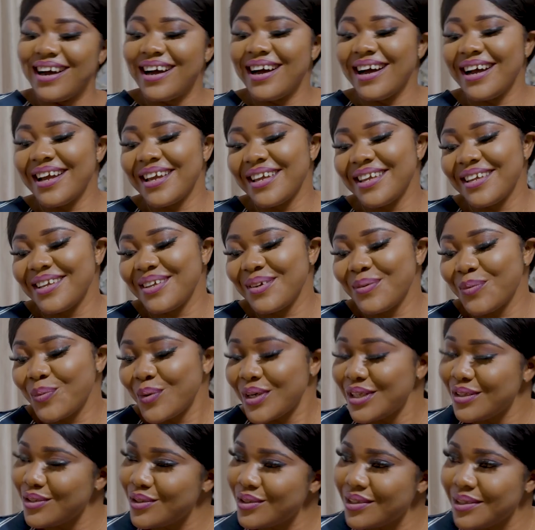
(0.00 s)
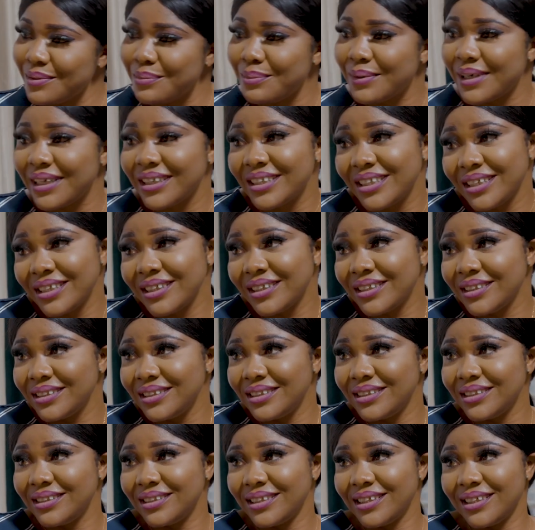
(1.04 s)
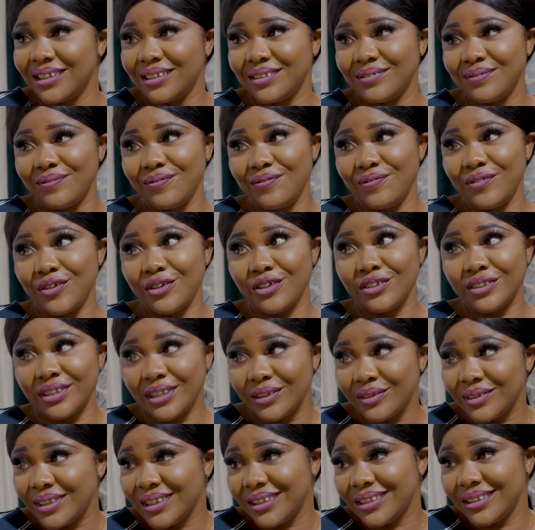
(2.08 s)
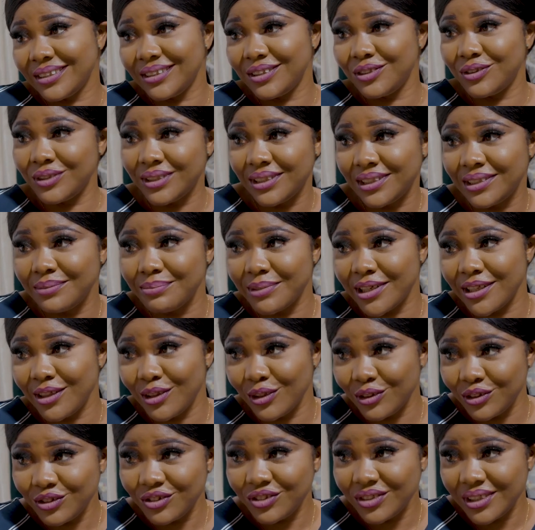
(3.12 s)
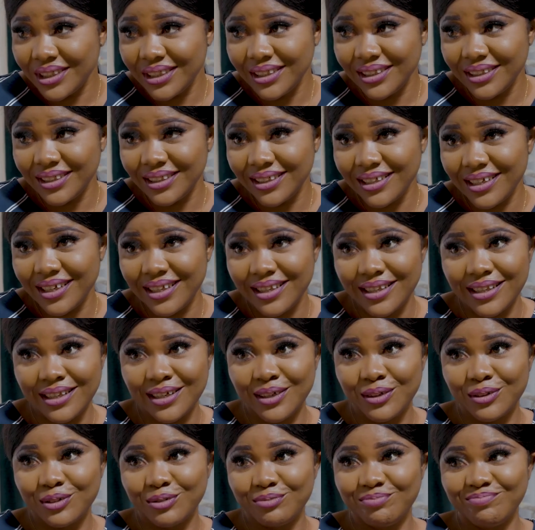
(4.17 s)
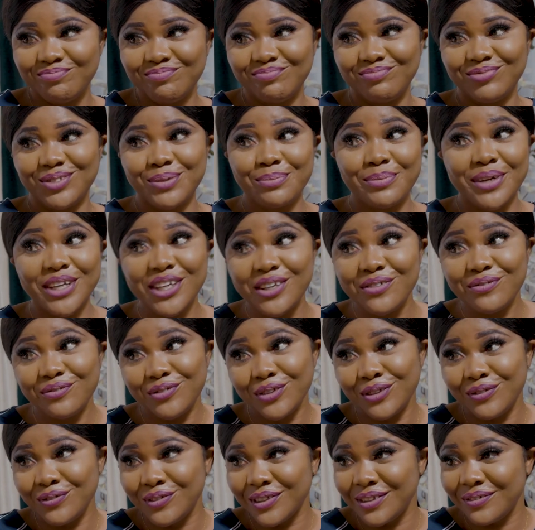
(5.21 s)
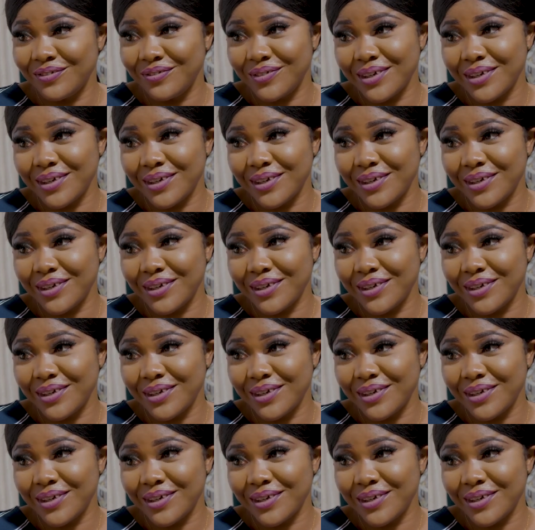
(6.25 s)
I went to the backyard and figured out that you did my laundry and now you're making food for the